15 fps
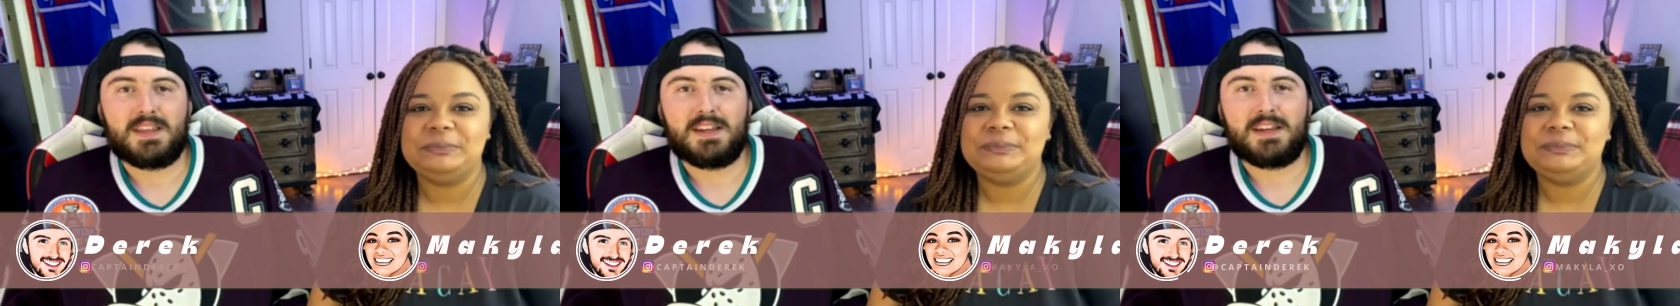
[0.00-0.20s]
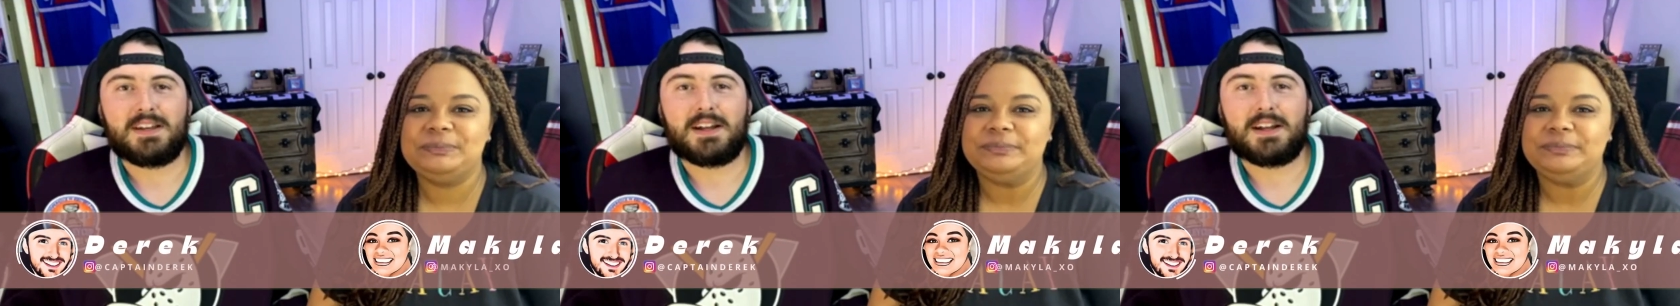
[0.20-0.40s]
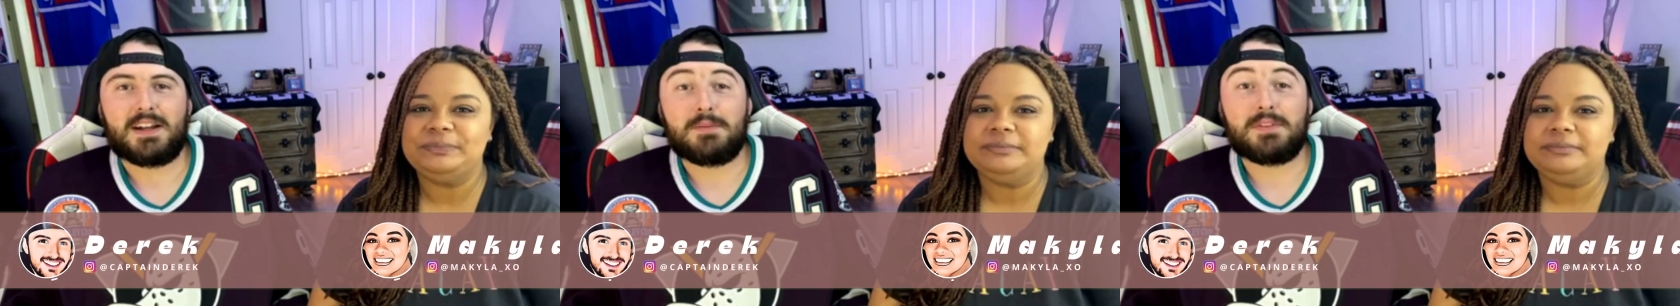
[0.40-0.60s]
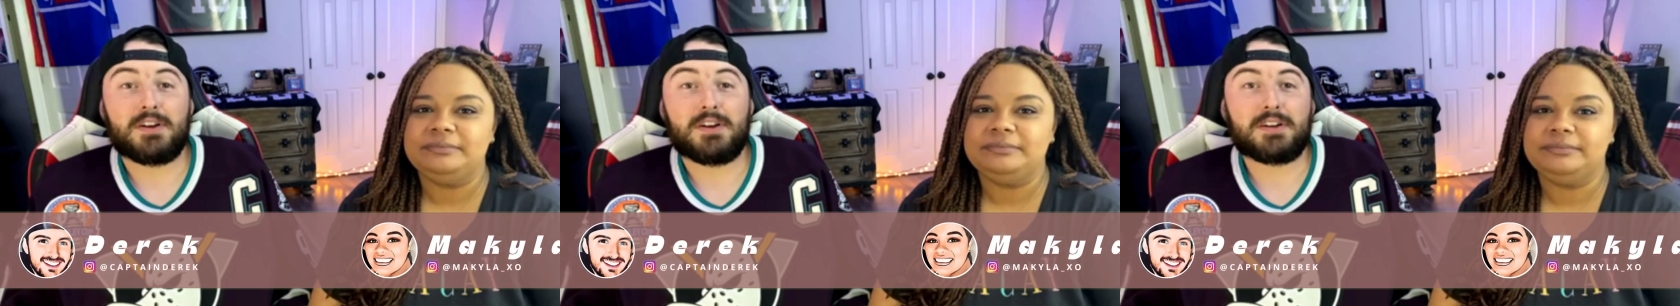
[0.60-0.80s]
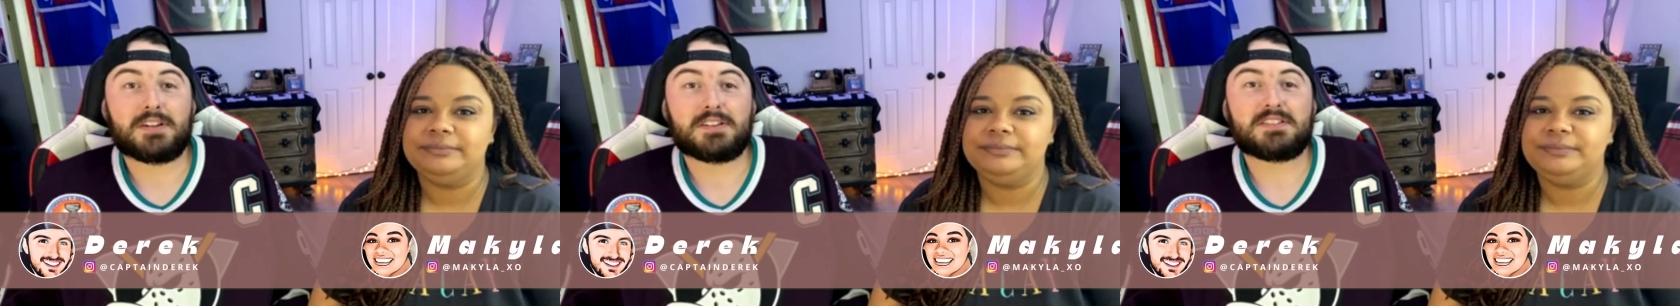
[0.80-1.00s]
Speaker 1: And I'm
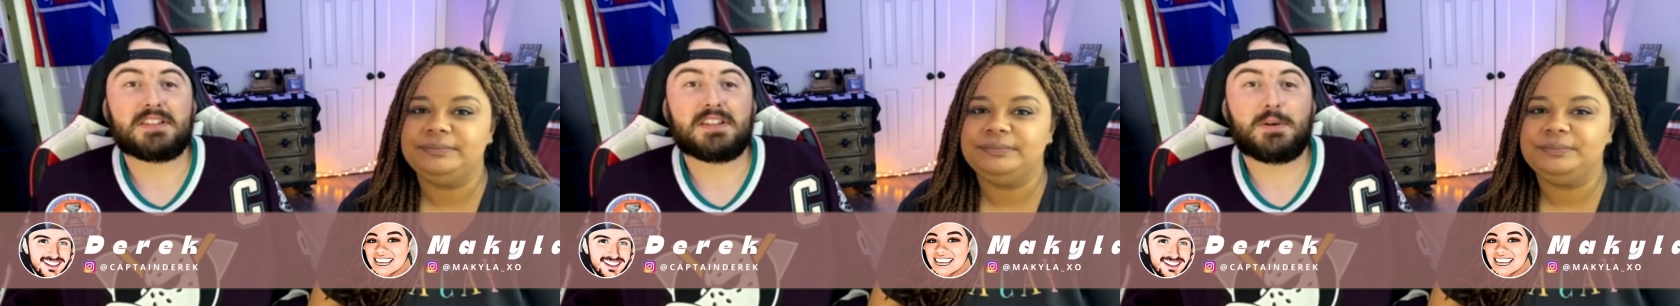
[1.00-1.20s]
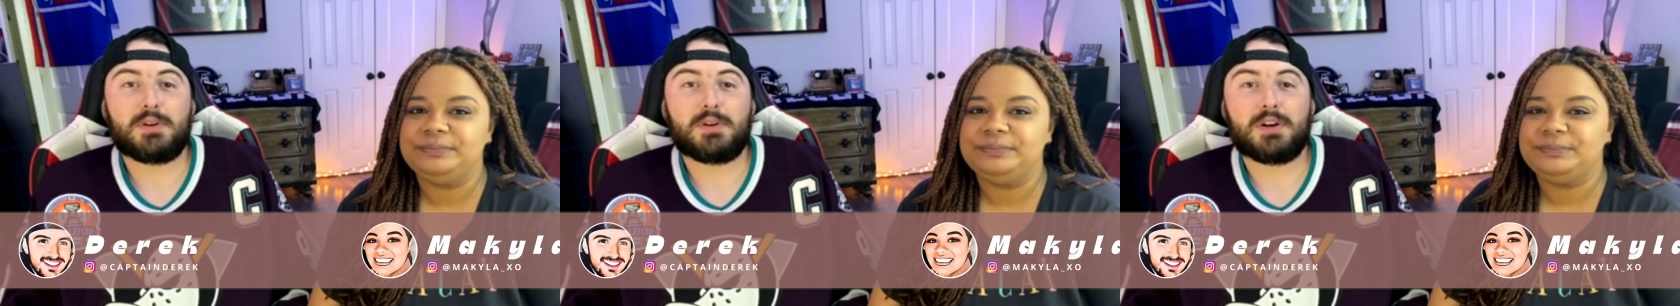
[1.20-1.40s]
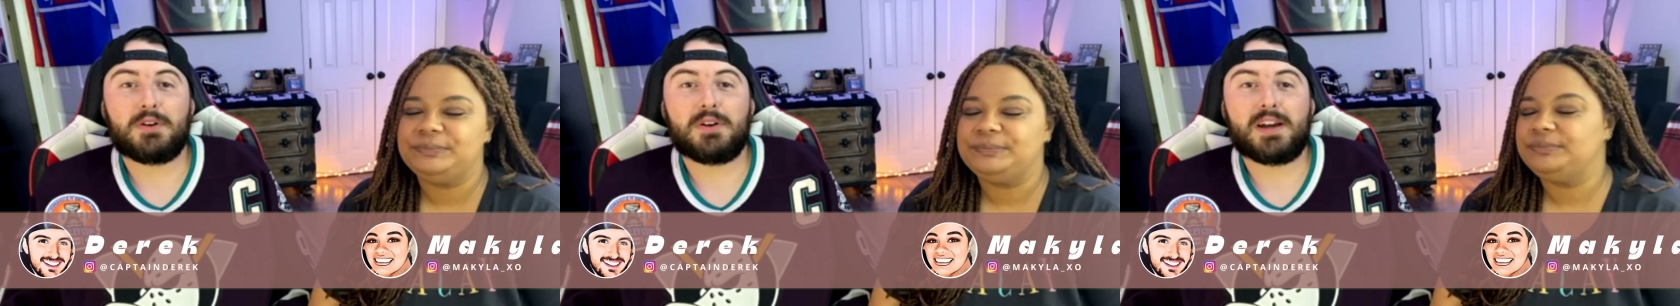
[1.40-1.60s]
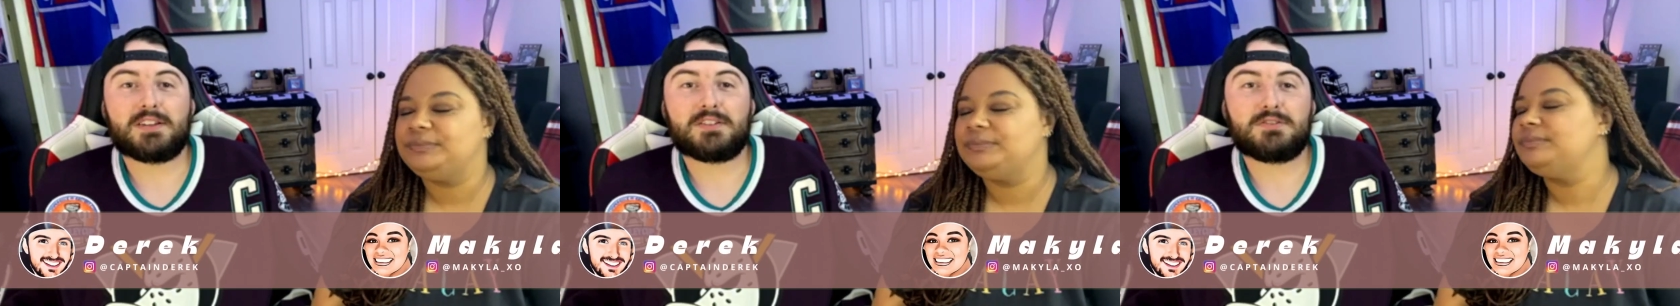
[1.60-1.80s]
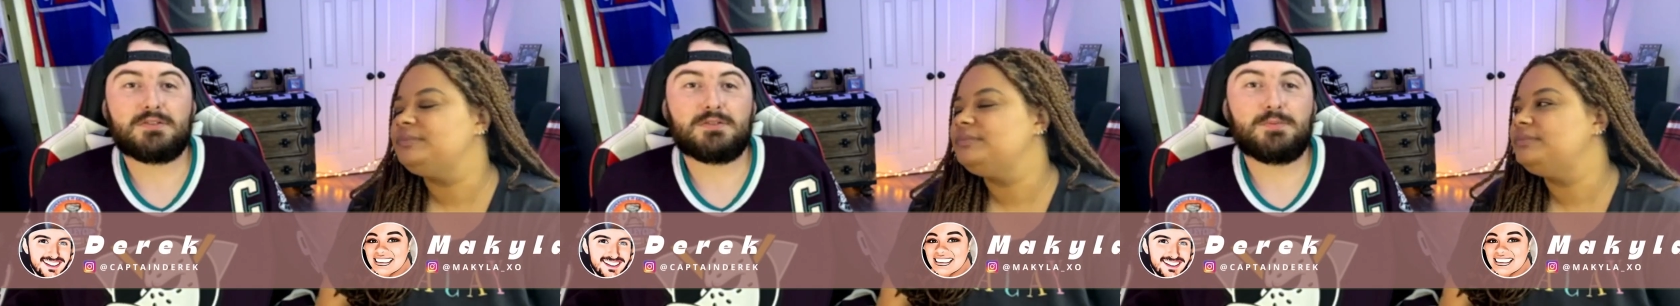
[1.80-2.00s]
Derek, and today we are
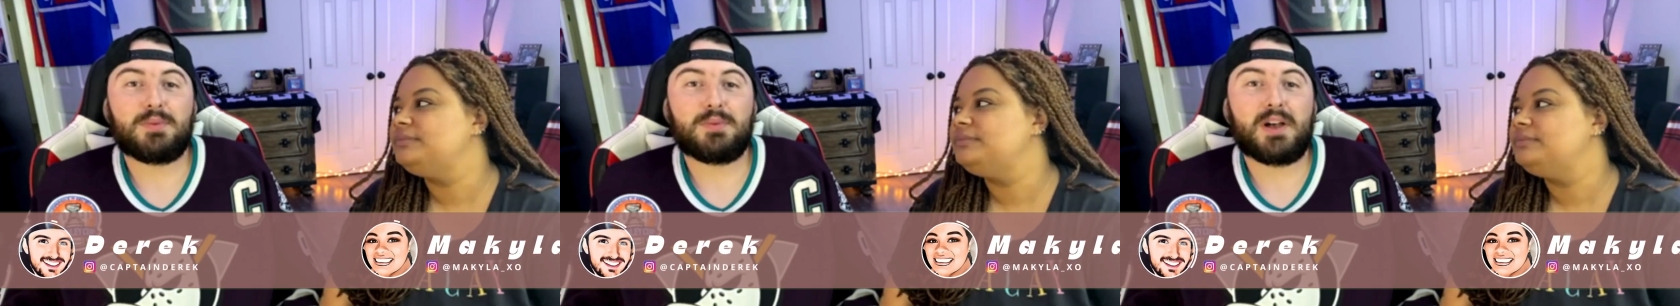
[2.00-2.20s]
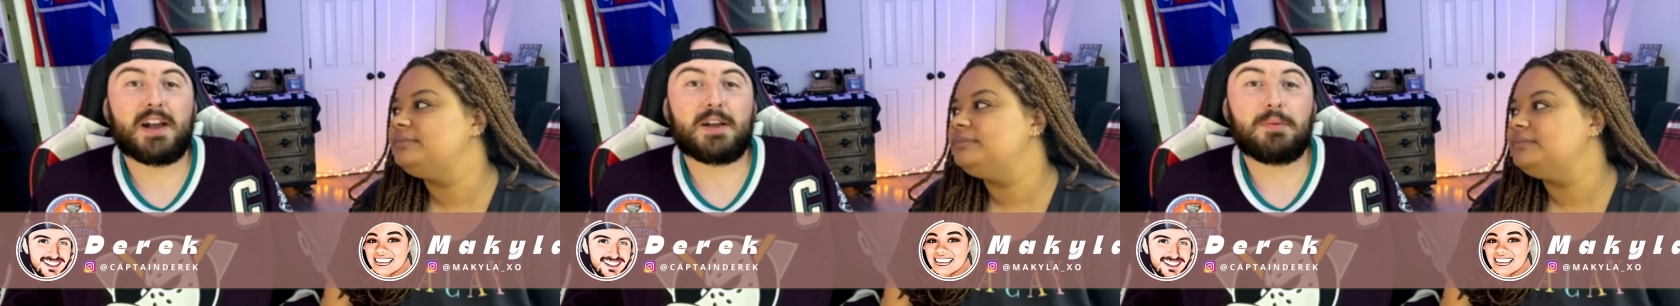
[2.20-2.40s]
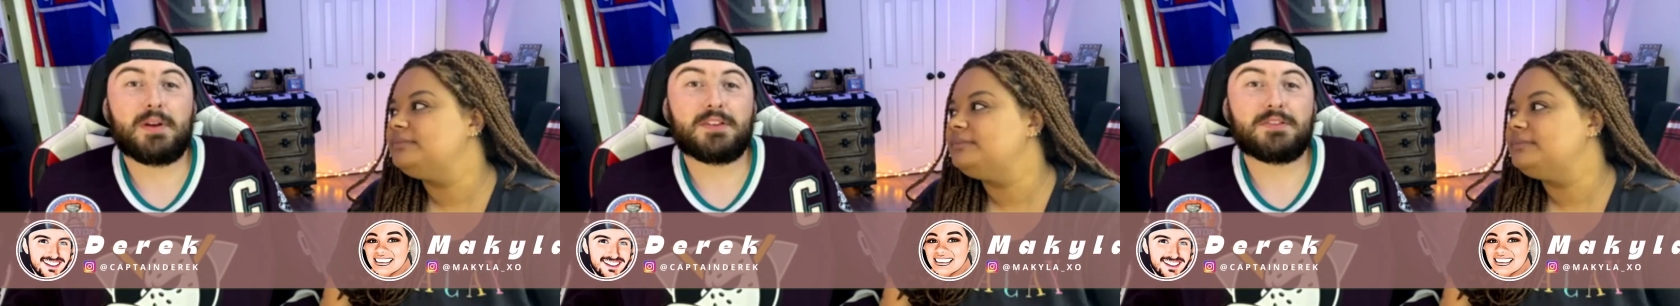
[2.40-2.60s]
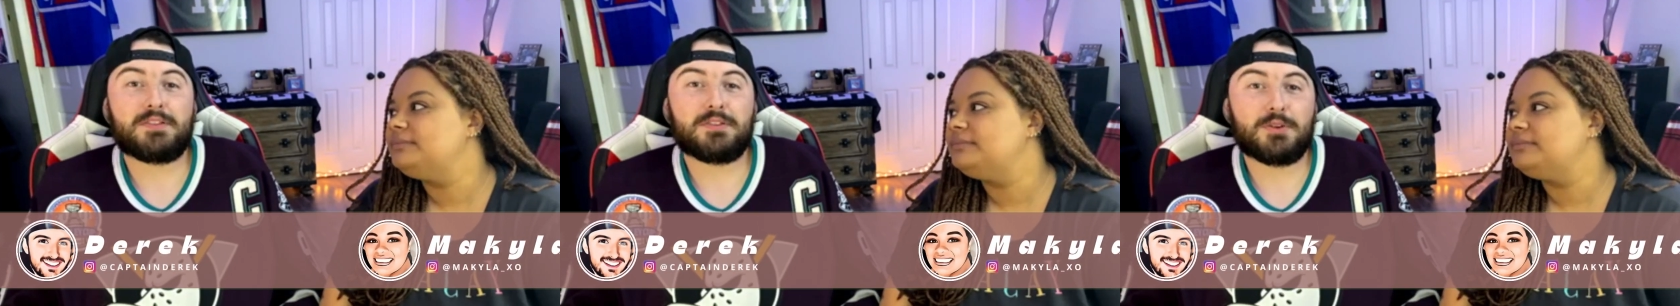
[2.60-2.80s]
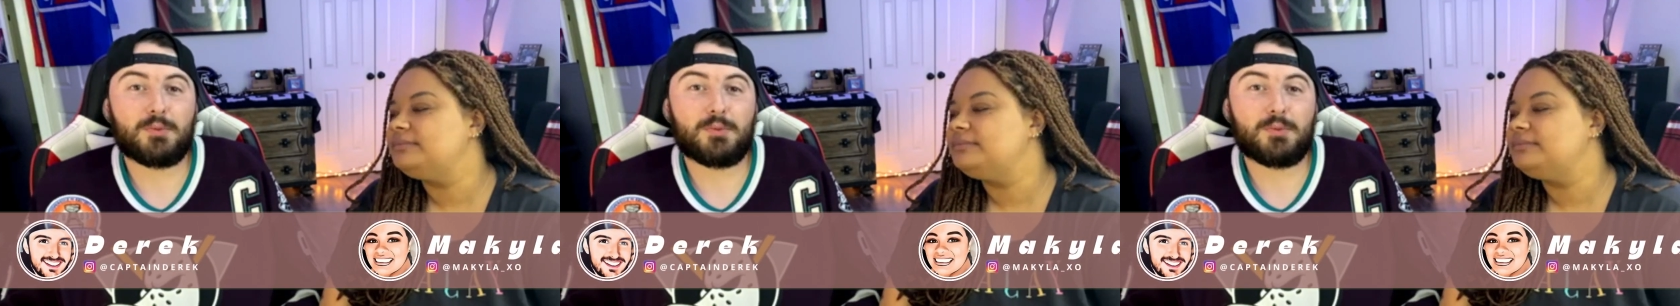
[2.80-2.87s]
reacting to Black Panther